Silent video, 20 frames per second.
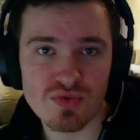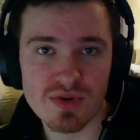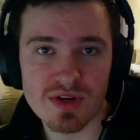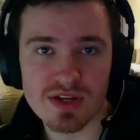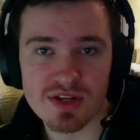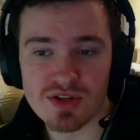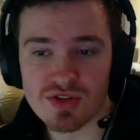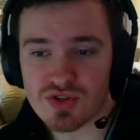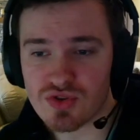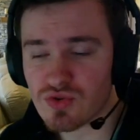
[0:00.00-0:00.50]

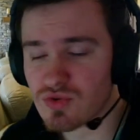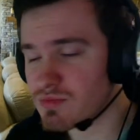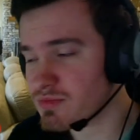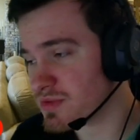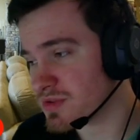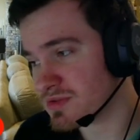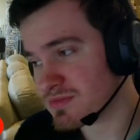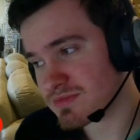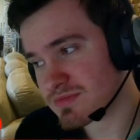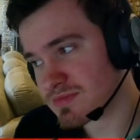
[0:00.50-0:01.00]
the talk,
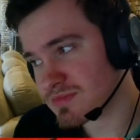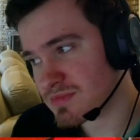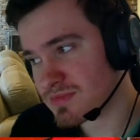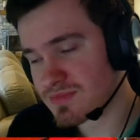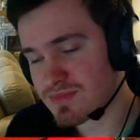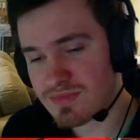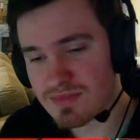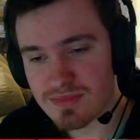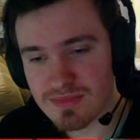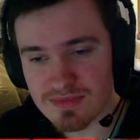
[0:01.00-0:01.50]
but
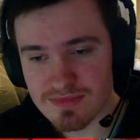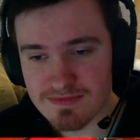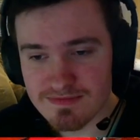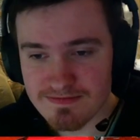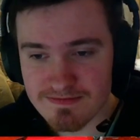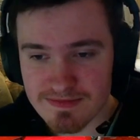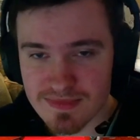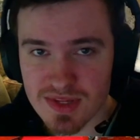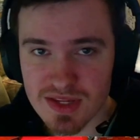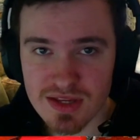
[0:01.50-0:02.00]

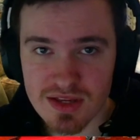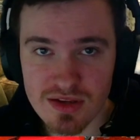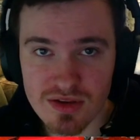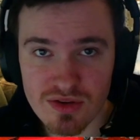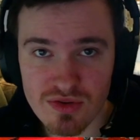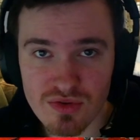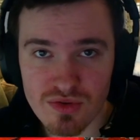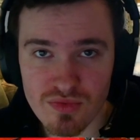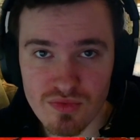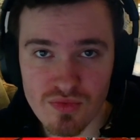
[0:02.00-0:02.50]
you
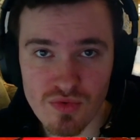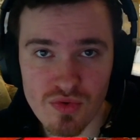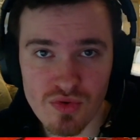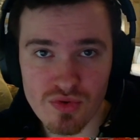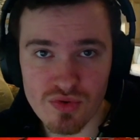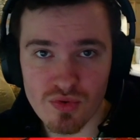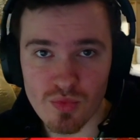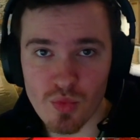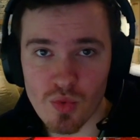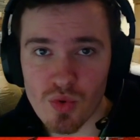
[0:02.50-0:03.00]
got to
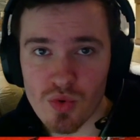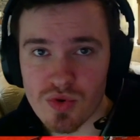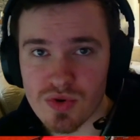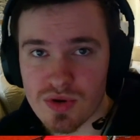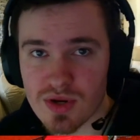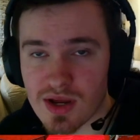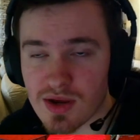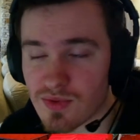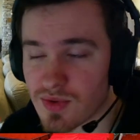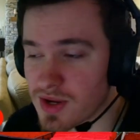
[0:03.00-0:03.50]
walk the walk now.